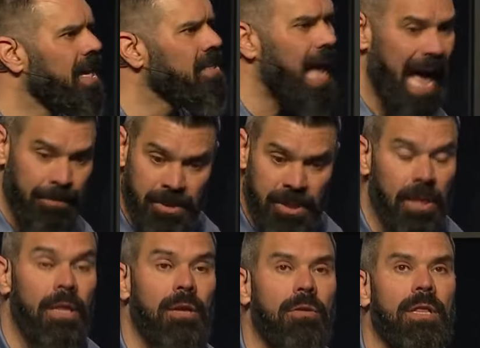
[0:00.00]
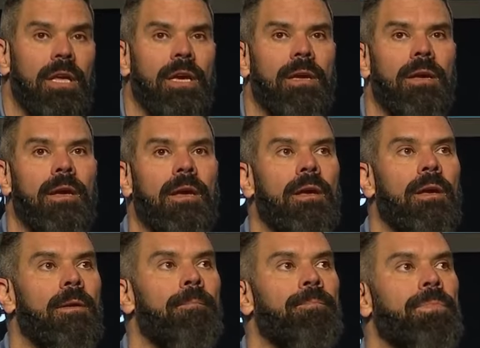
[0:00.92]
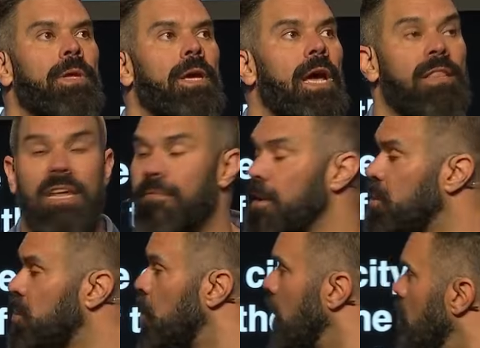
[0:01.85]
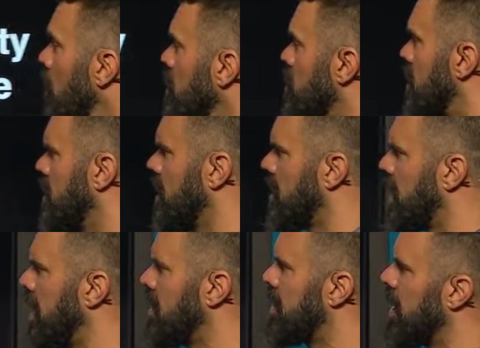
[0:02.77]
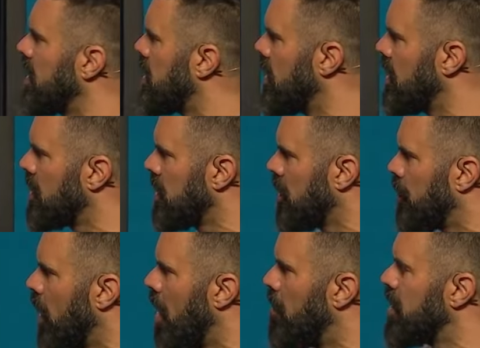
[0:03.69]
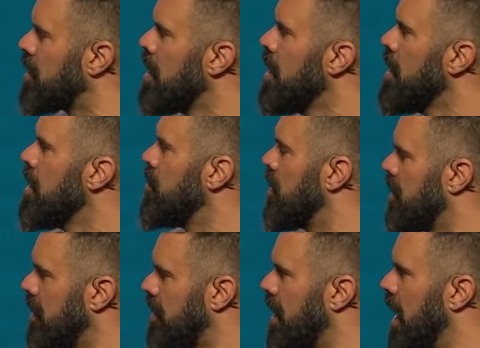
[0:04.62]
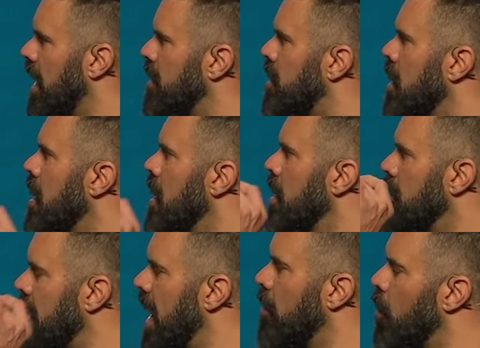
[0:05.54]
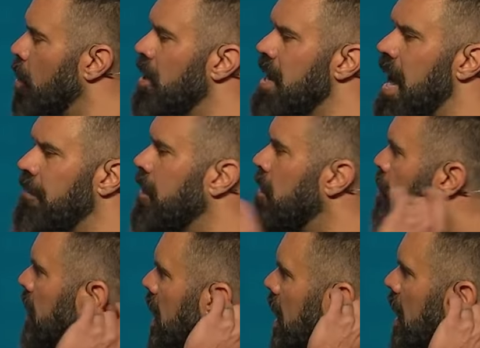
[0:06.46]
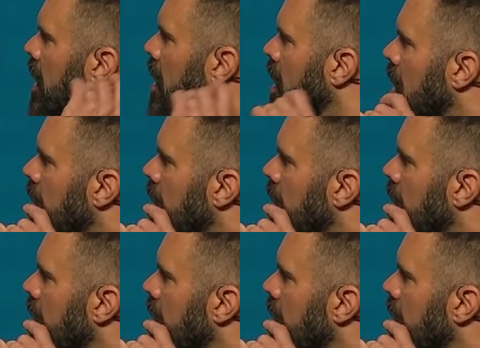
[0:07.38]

death? Absolutely. And then in verse 21, Jesus says this, and this is the promise. Jesus says, There will never be,